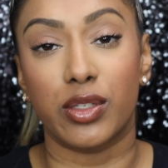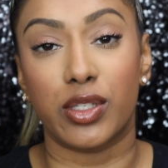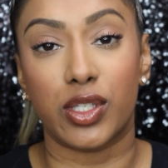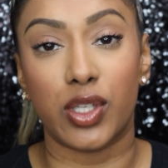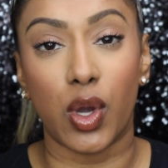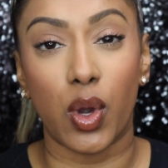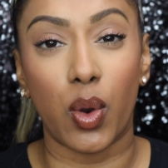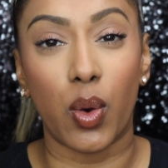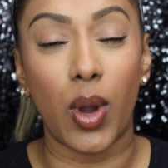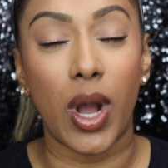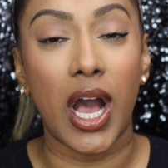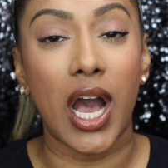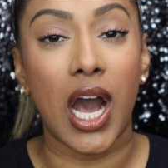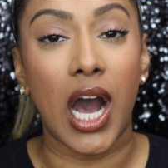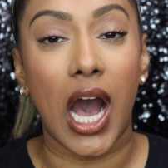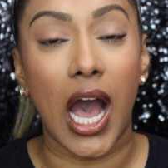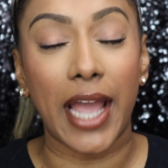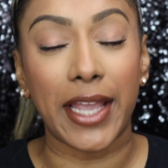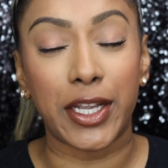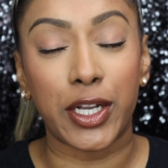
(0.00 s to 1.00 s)
So
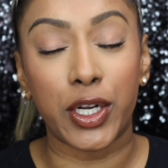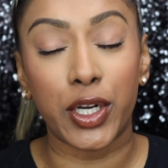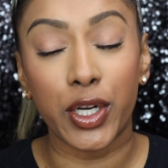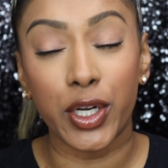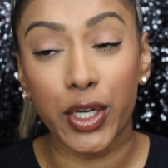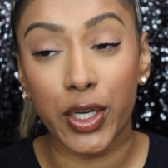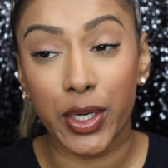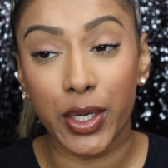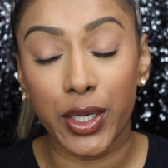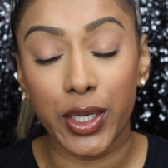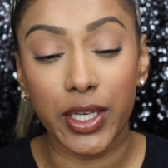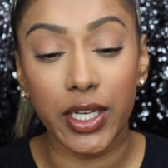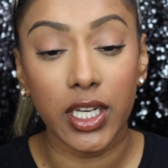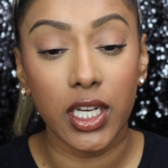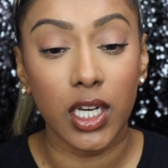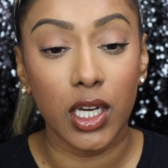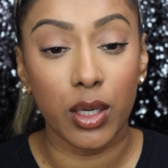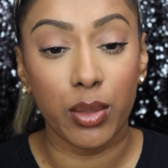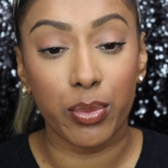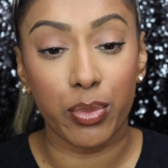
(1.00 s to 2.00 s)
I could